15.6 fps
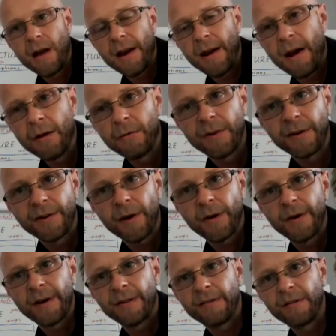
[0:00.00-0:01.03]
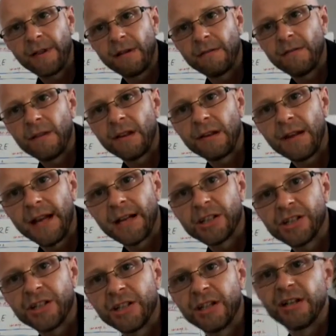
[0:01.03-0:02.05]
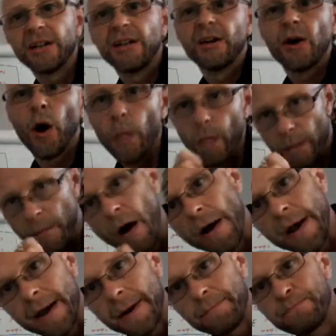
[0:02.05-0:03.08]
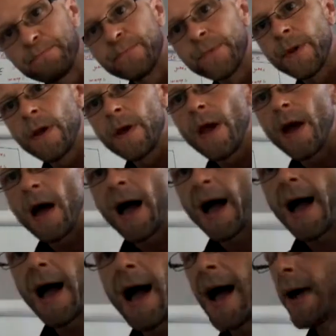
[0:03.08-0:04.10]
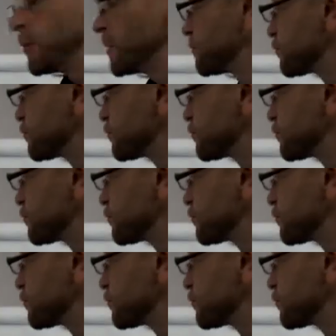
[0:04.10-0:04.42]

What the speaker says: and I was going to give this lecture on the mic, I would